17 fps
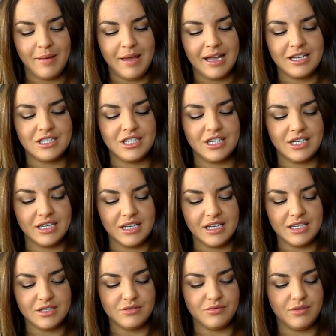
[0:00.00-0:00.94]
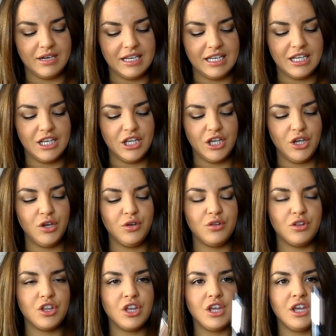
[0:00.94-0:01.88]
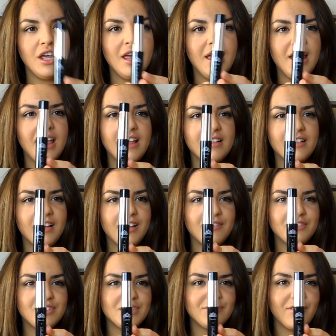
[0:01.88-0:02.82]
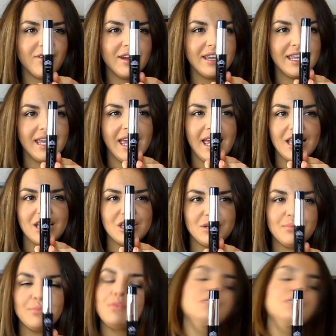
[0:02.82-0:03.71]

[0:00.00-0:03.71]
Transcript: The packaging is really cute. It's kind of just very kitsch